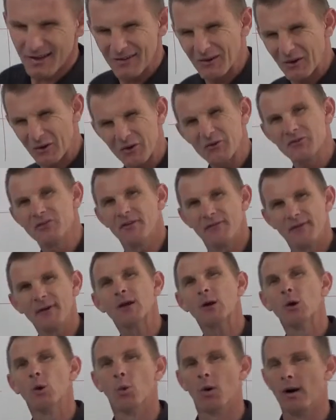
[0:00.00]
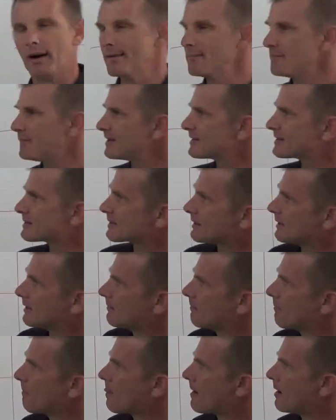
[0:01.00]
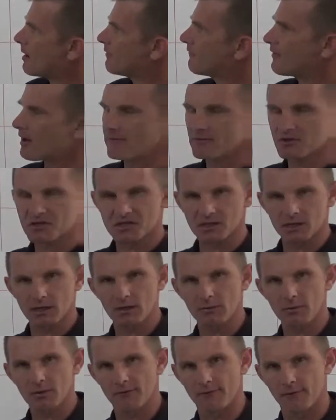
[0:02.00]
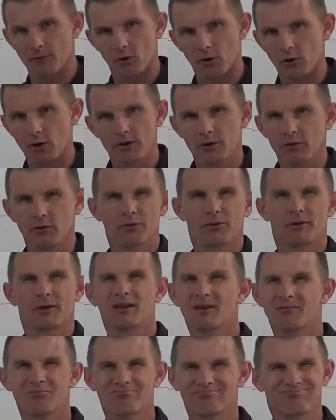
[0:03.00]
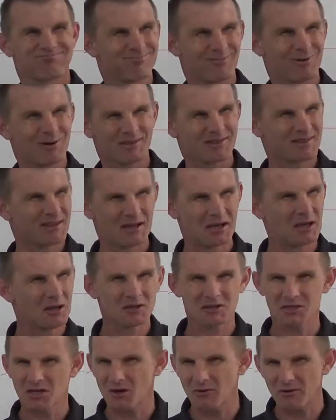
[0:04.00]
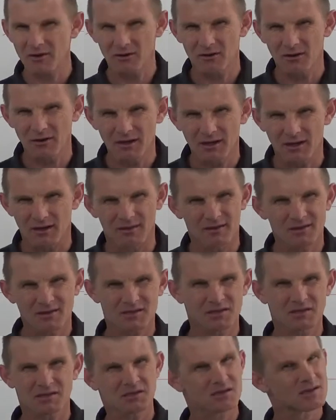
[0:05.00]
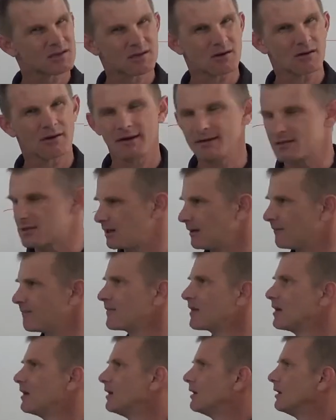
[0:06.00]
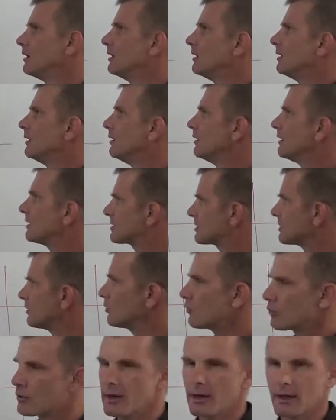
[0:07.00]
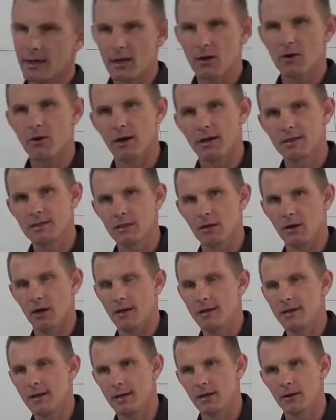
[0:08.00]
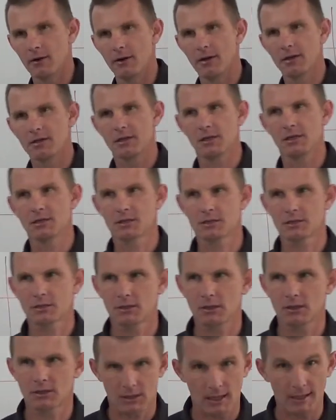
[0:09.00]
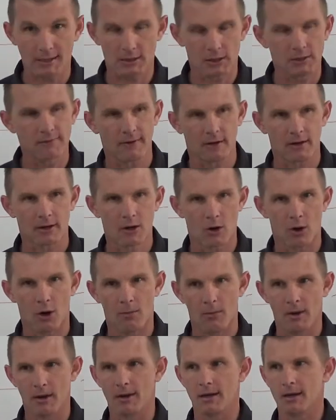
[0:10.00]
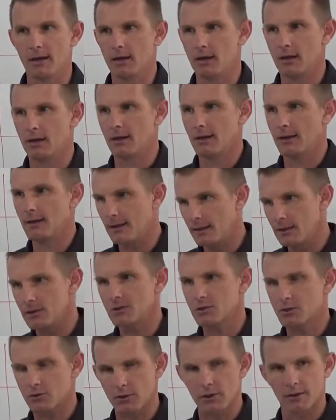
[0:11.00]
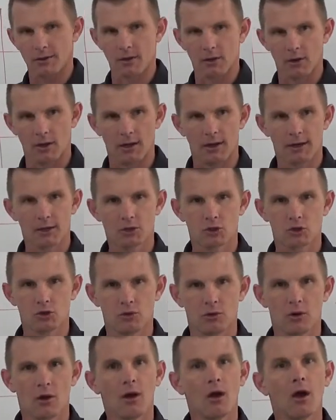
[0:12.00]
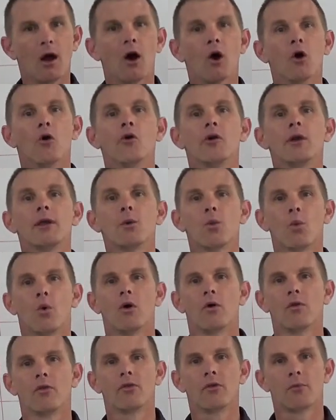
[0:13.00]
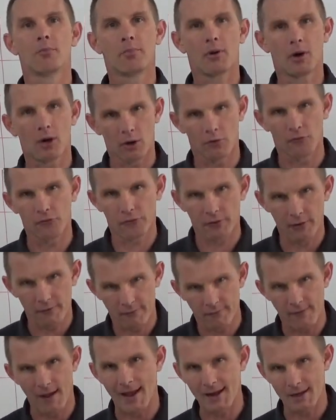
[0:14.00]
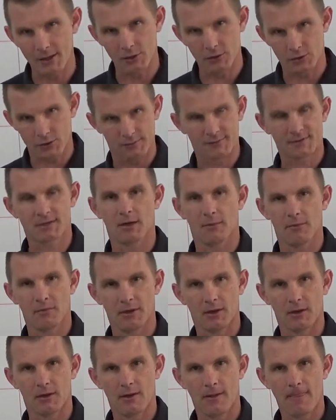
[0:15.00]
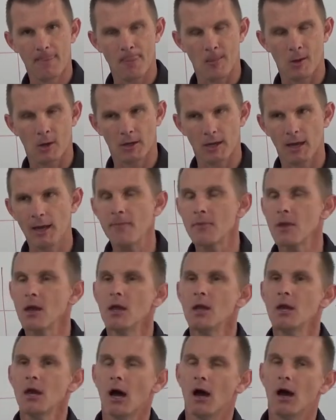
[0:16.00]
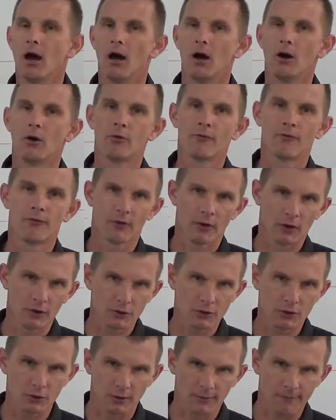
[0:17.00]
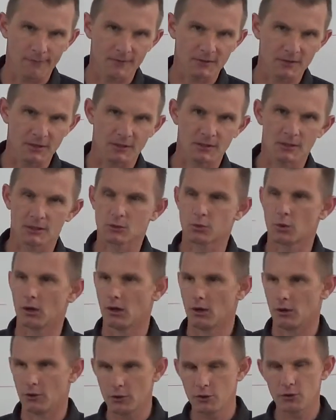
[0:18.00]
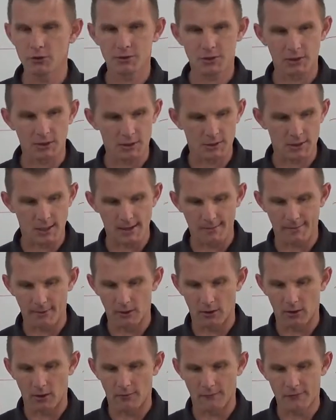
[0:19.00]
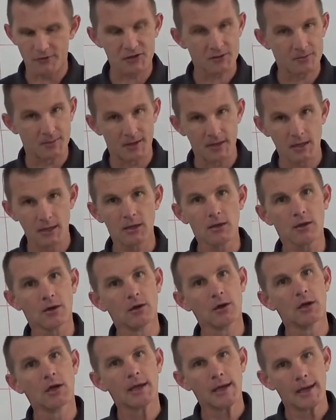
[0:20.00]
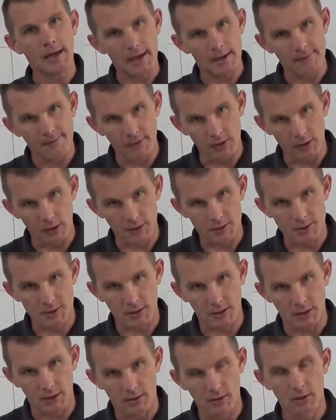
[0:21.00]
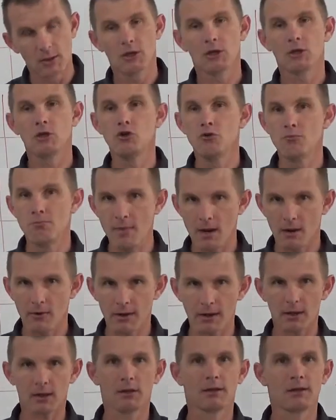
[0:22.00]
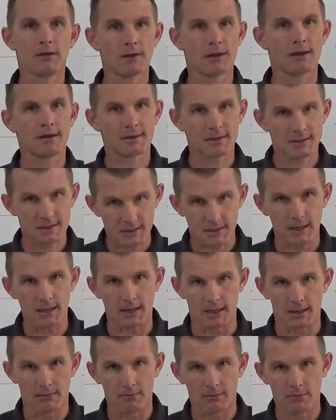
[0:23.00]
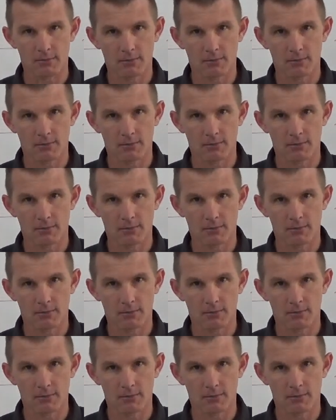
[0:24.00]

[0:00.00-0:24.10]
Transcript: Not a difficult one, but if you haven't seen it before, you'll think, what the hell is going on here? This is crazy. It's not really a crazy idea. It's actually very common in industry and the like to only want the positive values of something. Okay. For those doing physics as well, I'll use the example of speed and velocity. Numerically, they're the same.